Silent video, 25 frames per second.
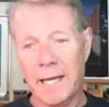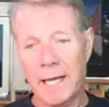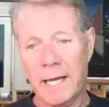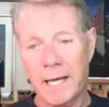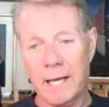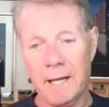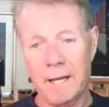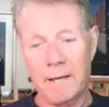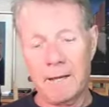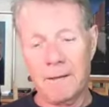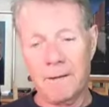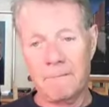
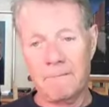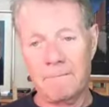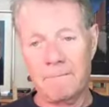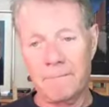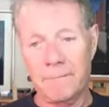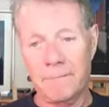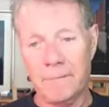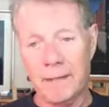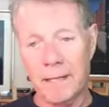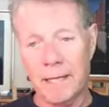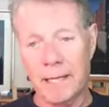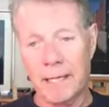
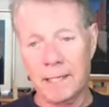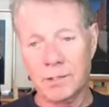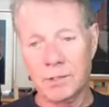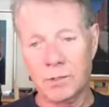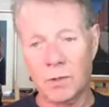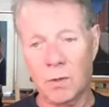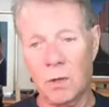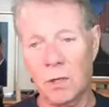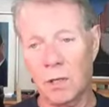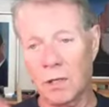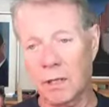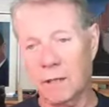And
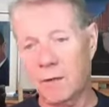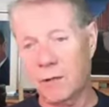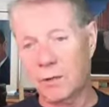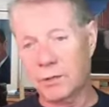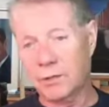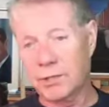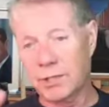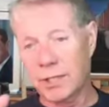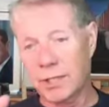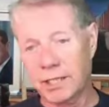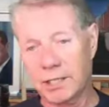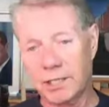so all of
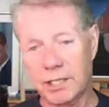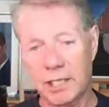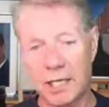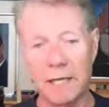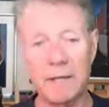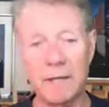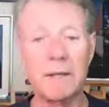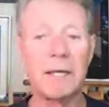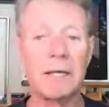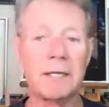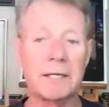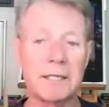those things
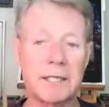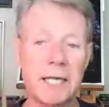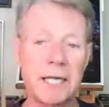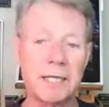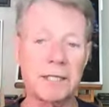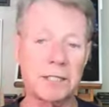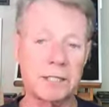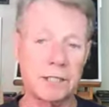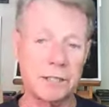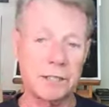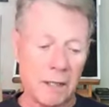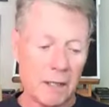they then
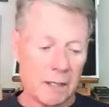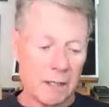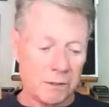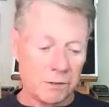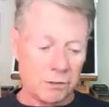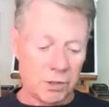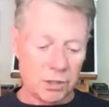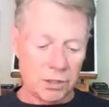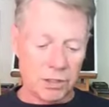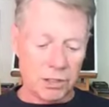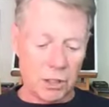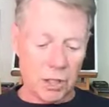tested,
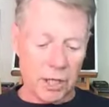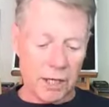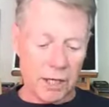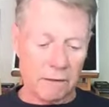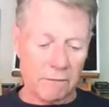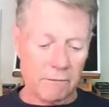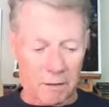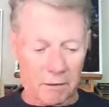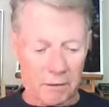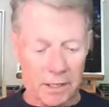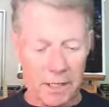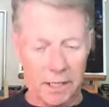just
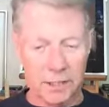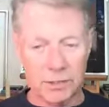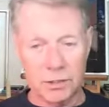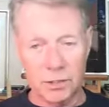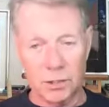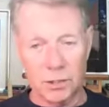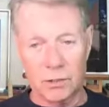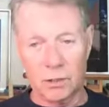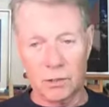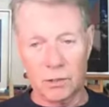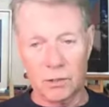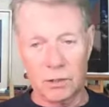like
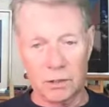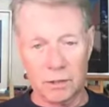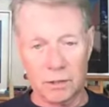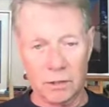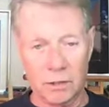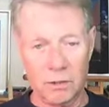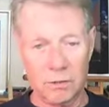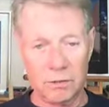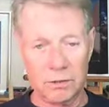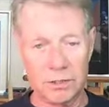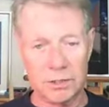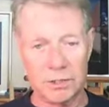Kasakura and
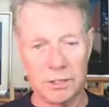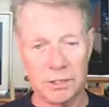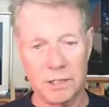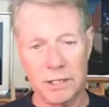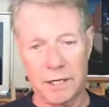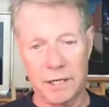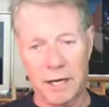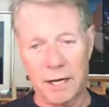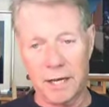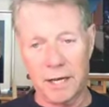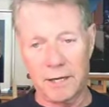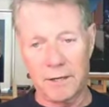
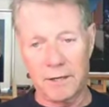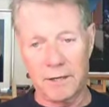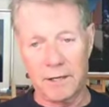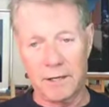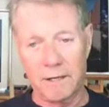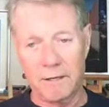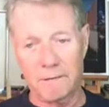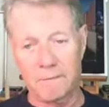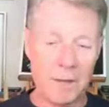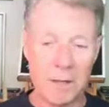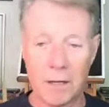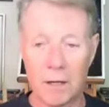Lowenstein had
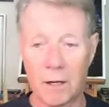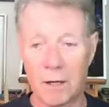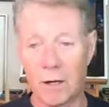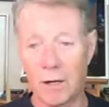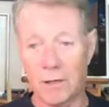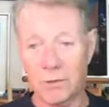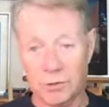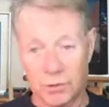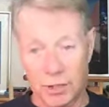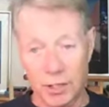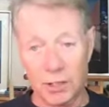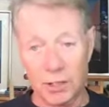done
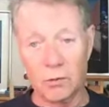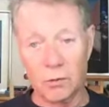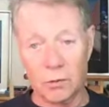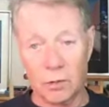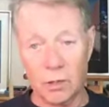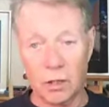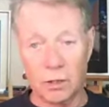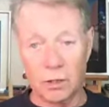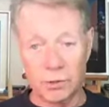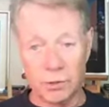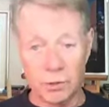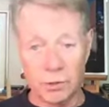on single
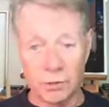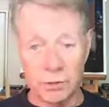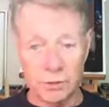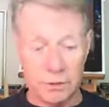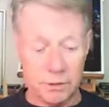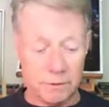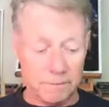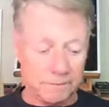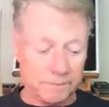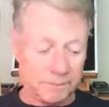cultures.